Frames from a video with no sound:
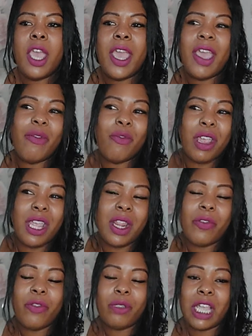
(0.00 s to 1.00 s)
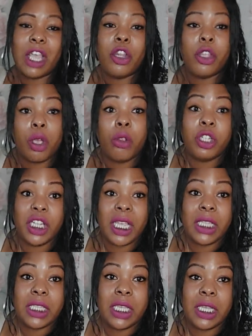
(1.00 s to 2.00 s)
it really feels like
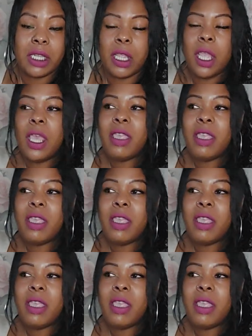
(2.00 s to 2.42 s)
negotiating.